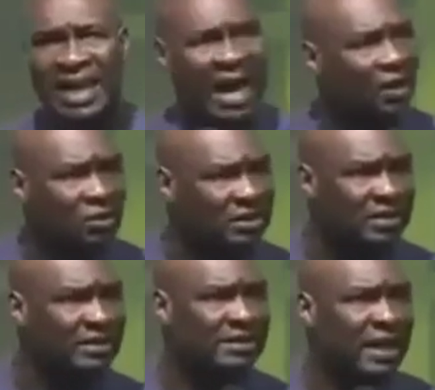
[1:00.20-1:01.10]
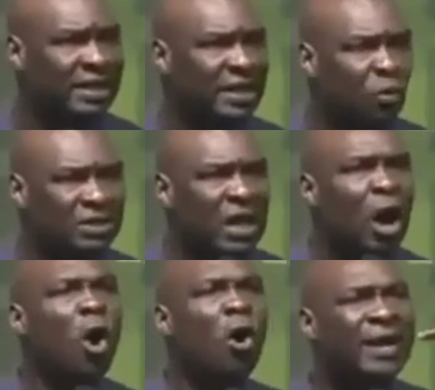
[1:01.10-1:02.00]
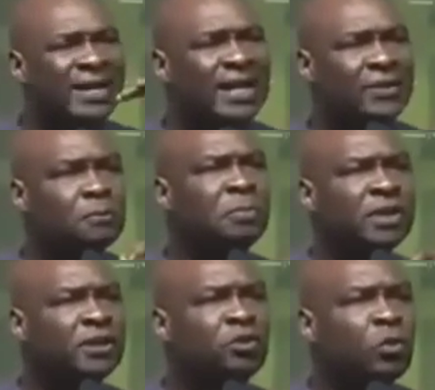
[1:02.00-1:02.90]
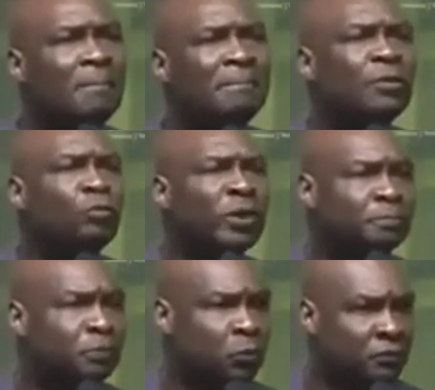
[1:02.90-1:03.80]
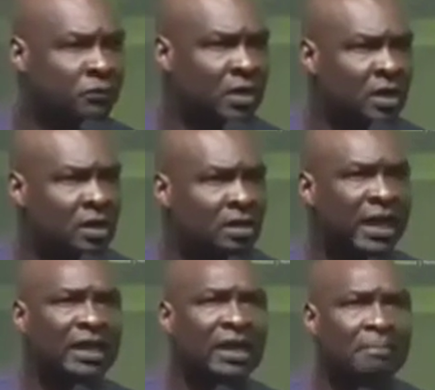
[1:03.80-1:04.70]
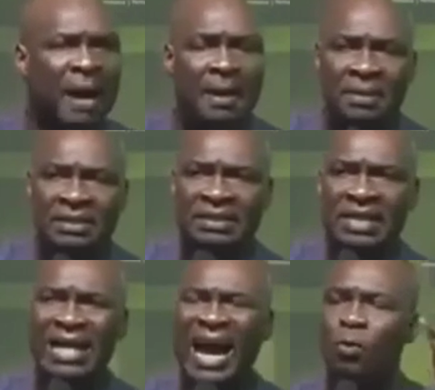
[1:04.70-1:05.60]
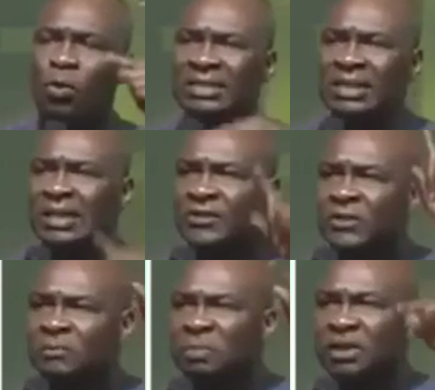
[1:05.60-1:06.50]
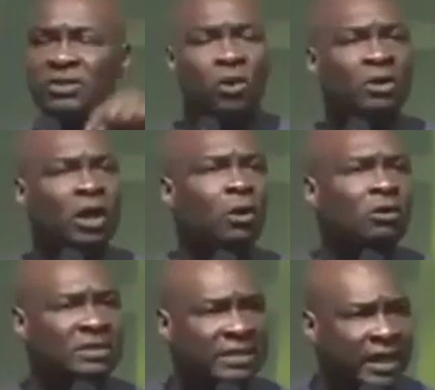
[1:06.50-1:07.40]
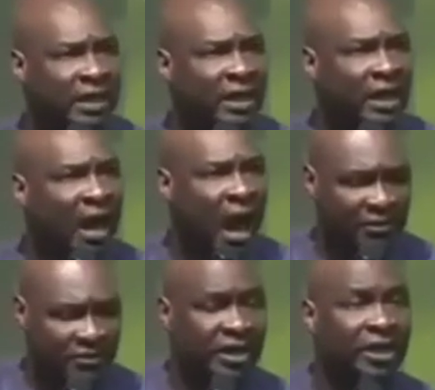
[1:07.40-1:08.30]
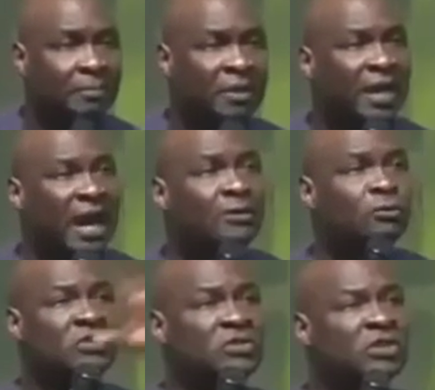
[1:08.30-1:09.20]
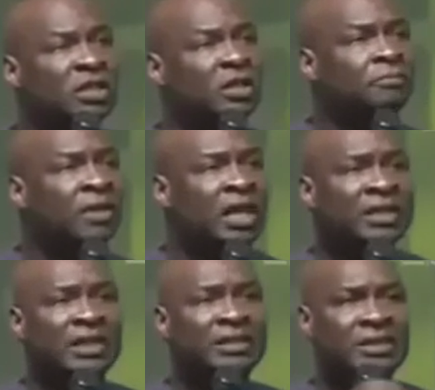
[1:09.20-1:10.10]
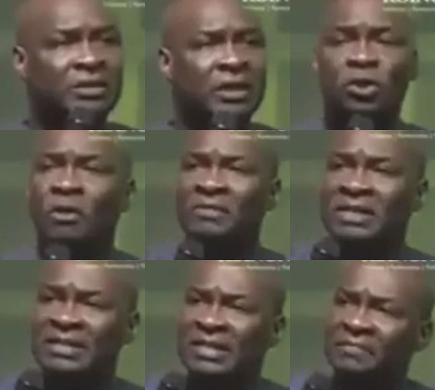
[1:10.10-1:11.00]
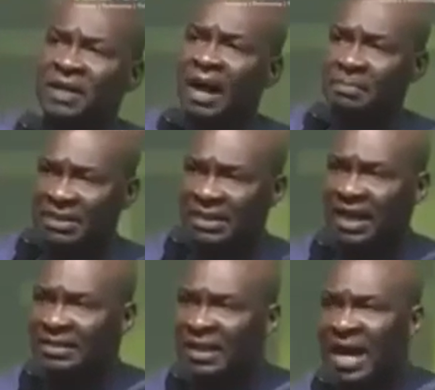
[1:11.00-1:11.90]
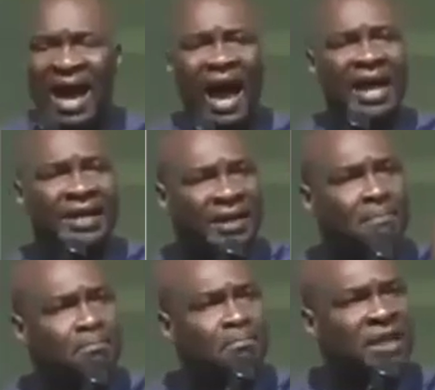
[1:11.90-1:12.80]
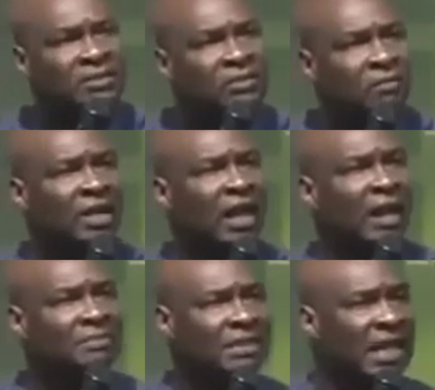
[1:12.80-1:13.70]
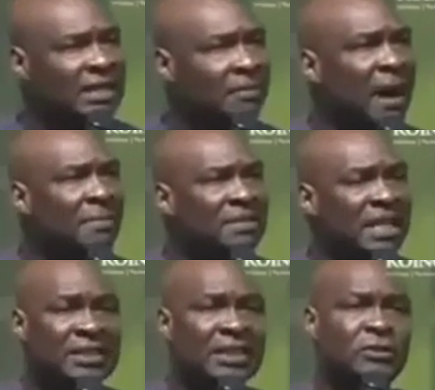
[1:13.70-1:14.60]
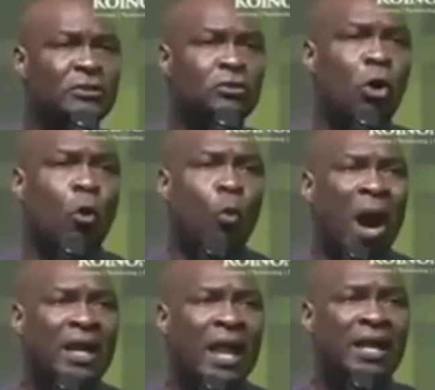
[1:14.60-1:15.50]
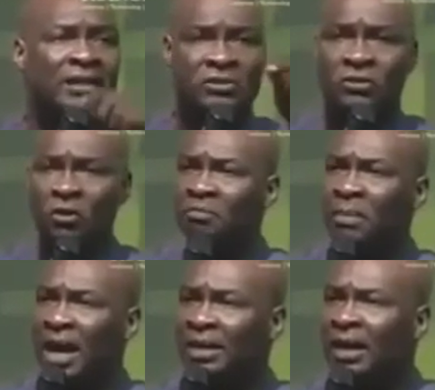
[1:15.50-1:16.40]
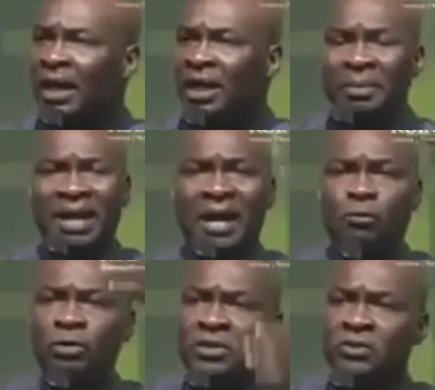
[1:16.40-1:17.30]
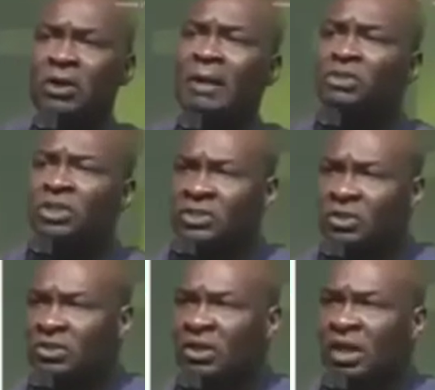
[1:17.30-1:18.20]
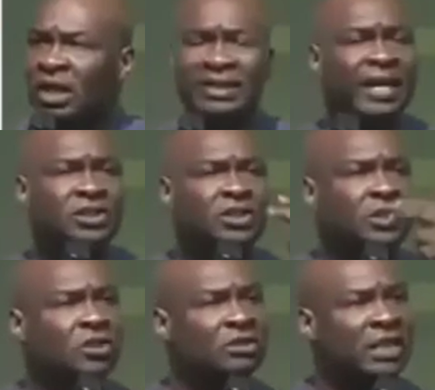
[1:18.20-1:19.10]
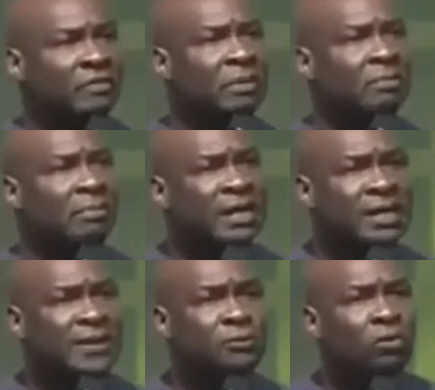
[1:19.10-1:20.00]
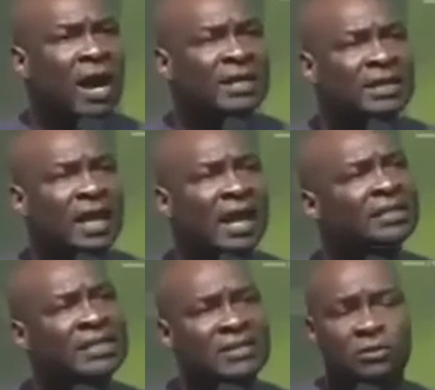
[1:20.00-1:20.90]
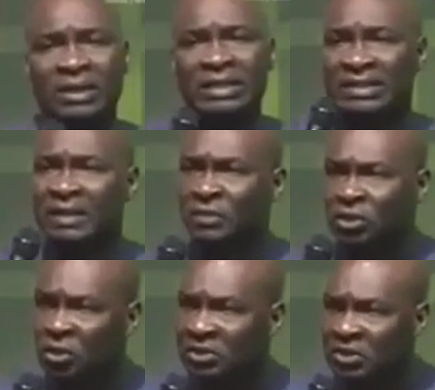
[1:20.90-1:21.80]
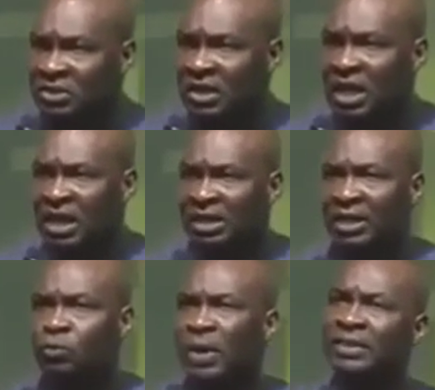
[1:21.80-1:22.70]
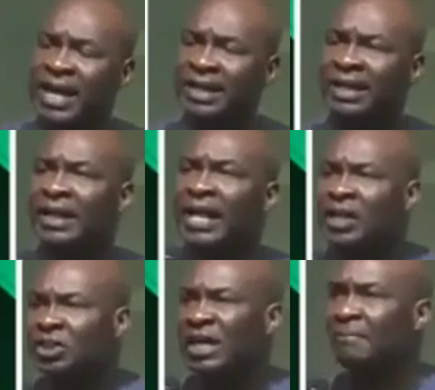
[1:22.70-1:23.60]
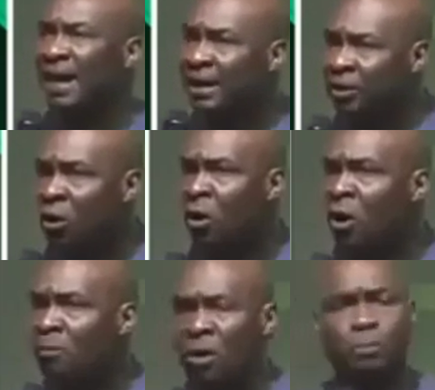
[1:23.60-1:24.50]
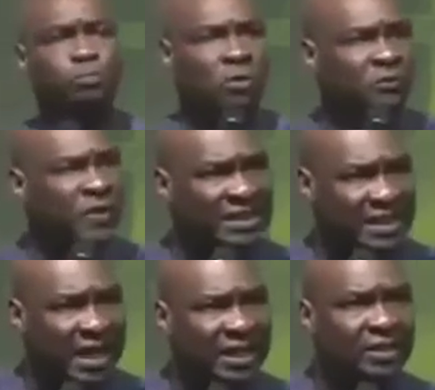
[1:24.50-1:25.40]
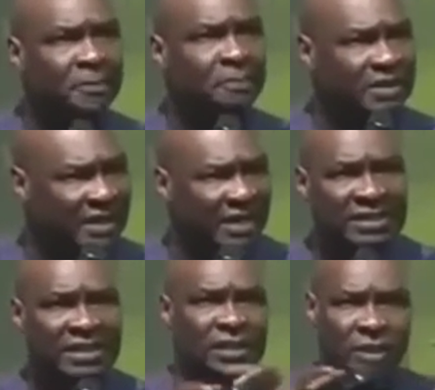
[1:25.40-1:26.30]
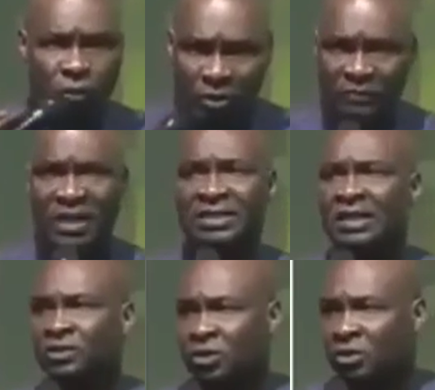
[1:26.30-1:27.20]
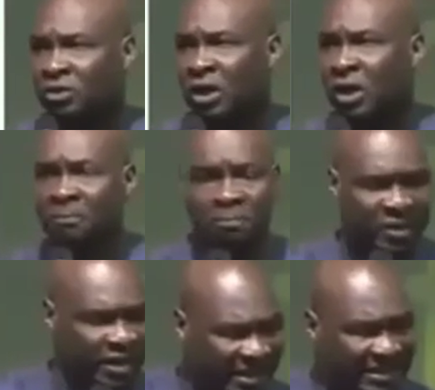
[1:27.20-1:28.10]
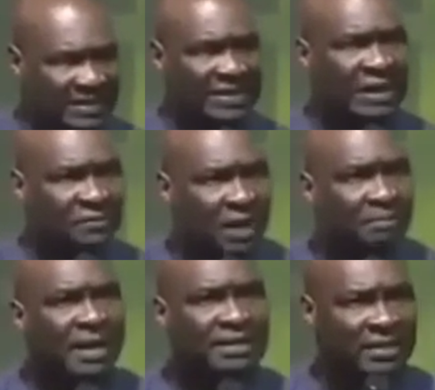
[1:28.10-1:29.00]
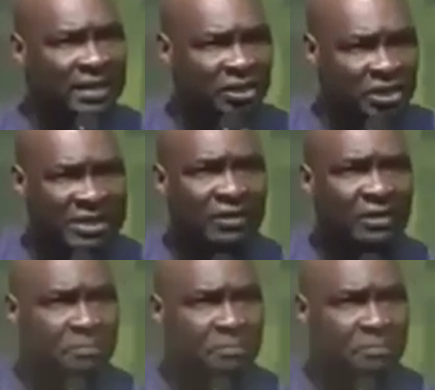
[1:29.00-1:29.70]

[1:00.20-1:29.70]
callous Christian. He was already a spiritual man with proof. Then the Bible says, I was in the spirit on the Lord's day. And then he began to see the description of the seven lampstands. And in the midst of the lampstand, the Bible says, he saw one like the Son of Man. He began to describe Jesus. Then Jesus gave him a mandate to write the letters to the seven churches that were then in Asia Minor, but prophetically representing the universal church, bringing several messages that